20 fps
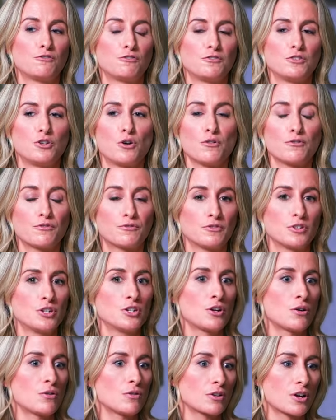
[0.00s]
not
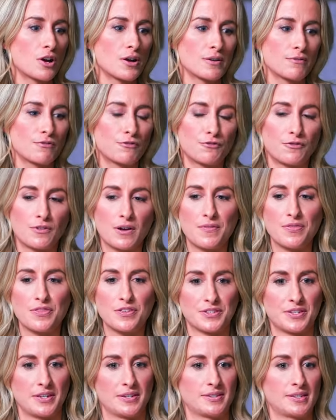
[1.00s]
not kind of flood
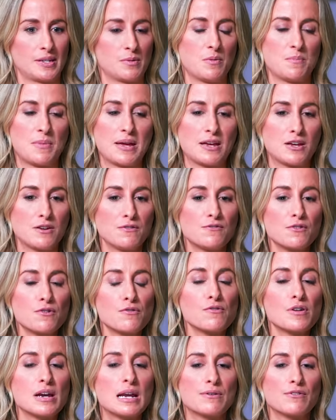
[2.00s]
the system and make you
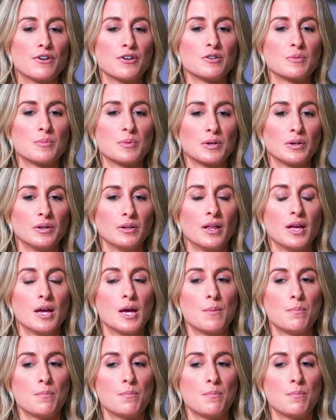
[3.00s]
feel really vulnerable,